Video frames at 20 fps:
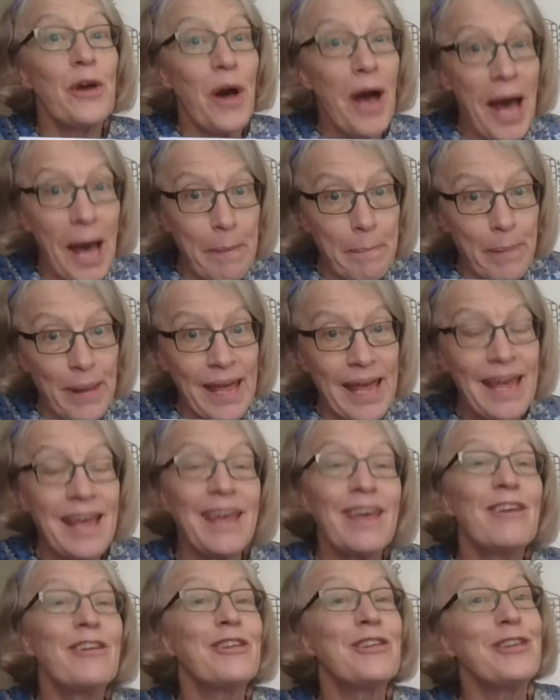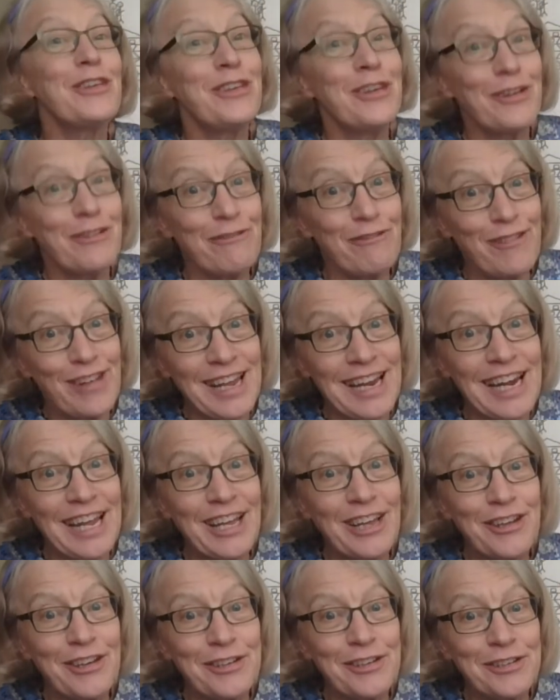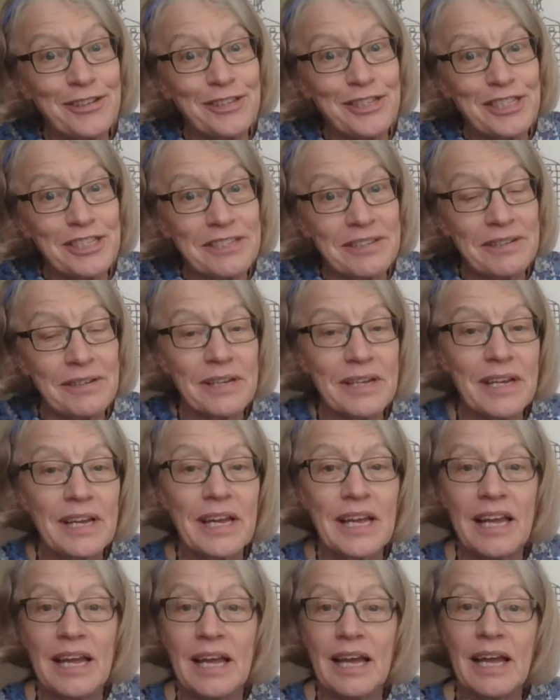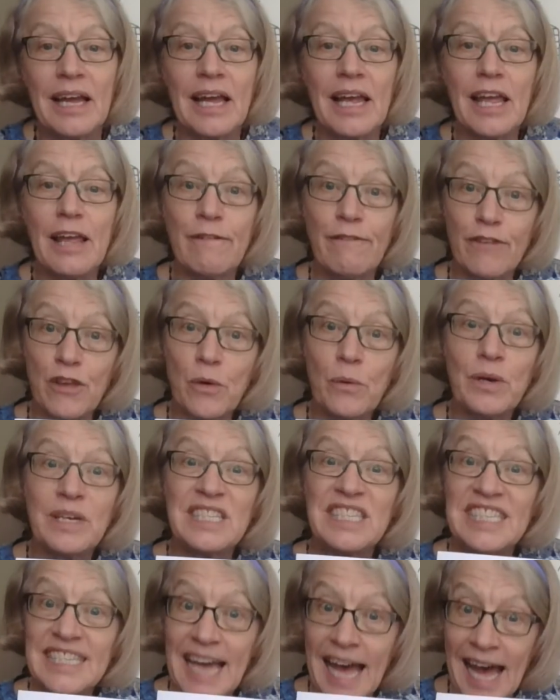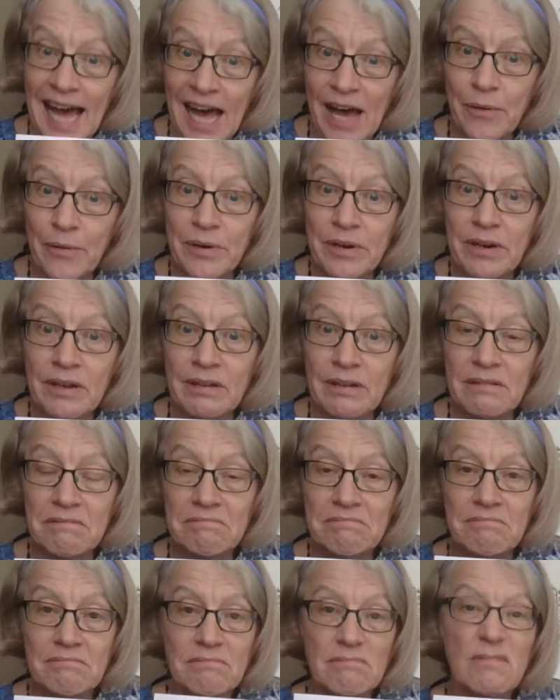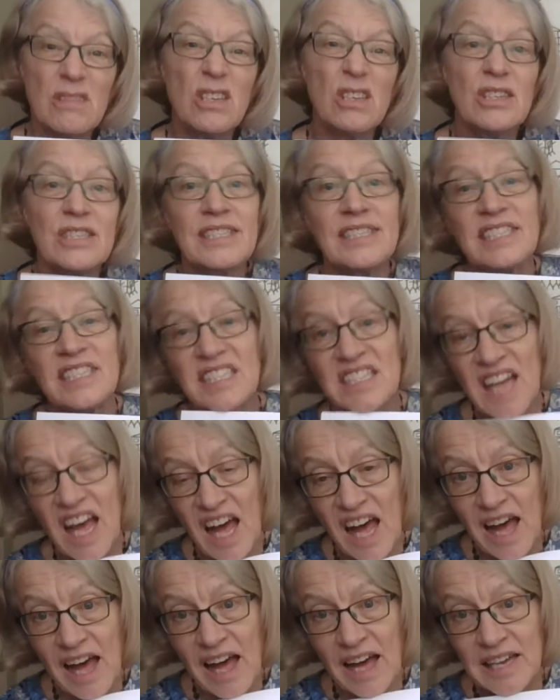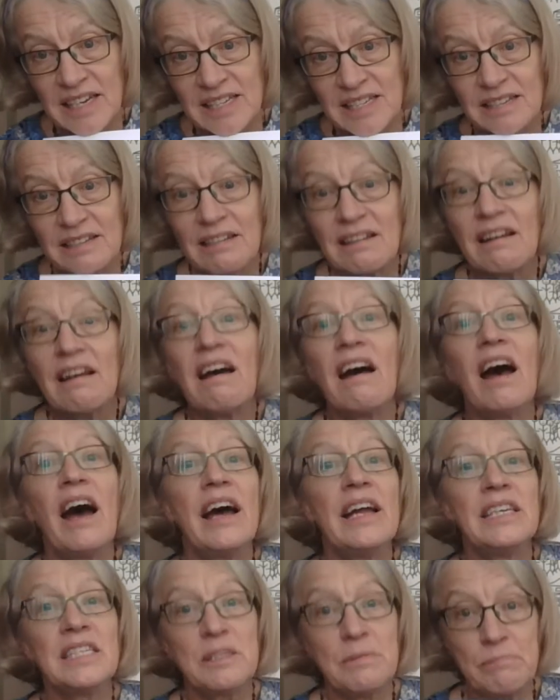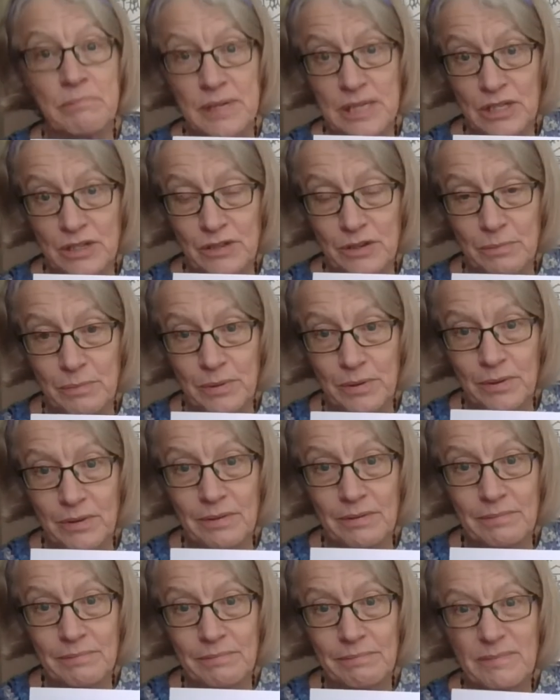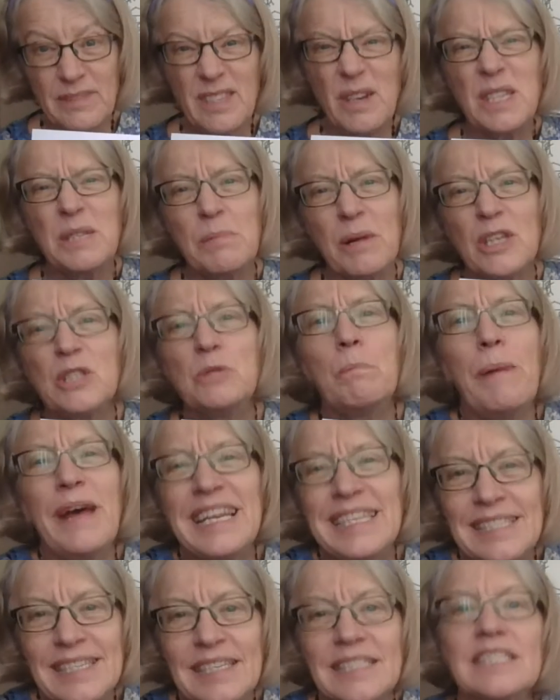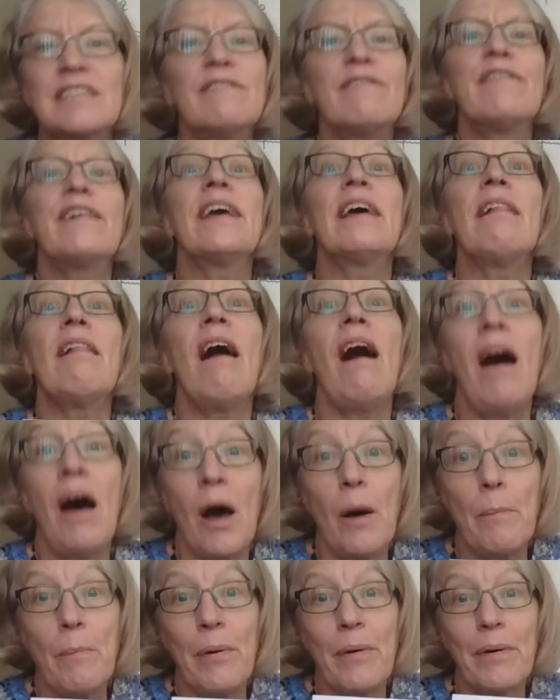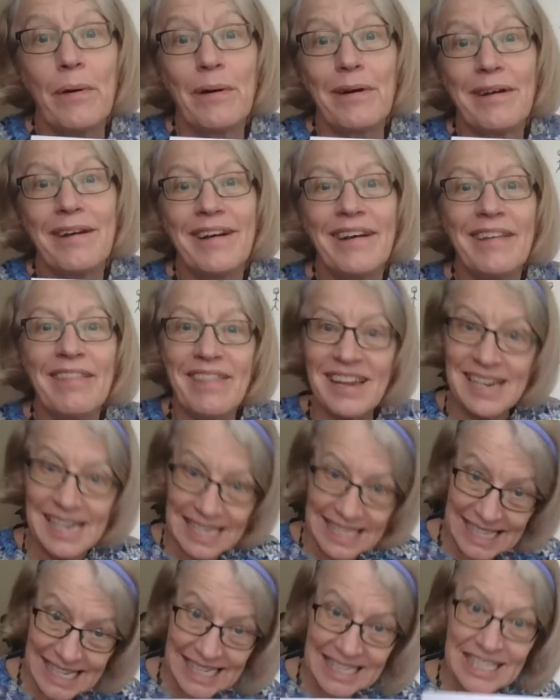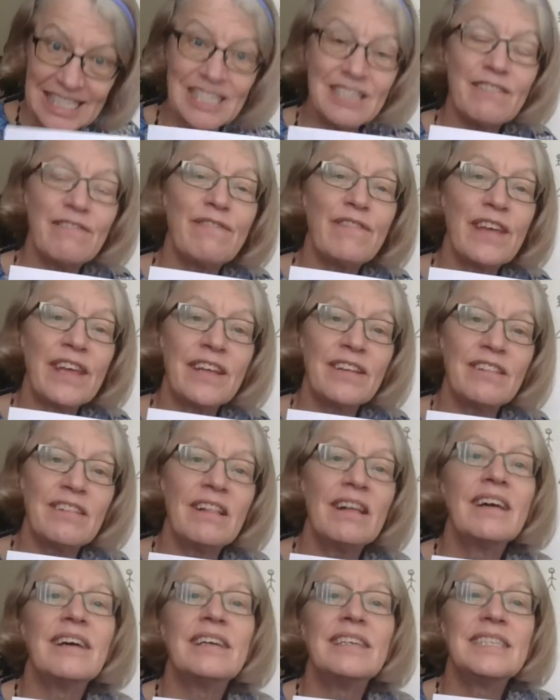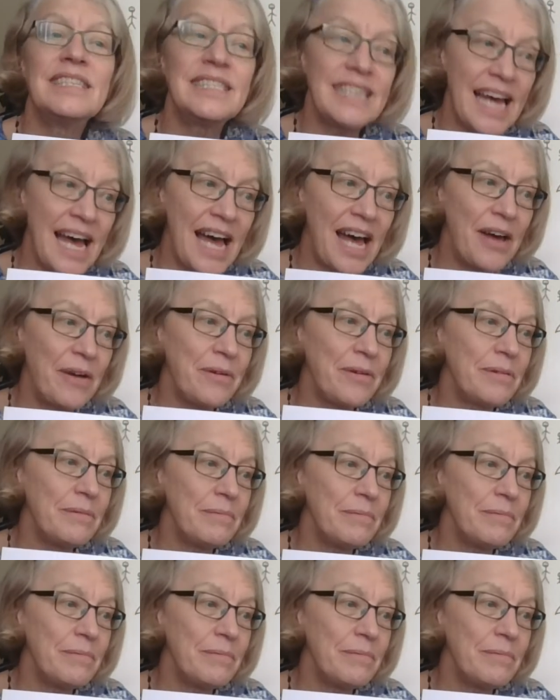happy, you're feeling good. If you are down, you're sad and miserable. So it's much better to feel up than it is to feel down.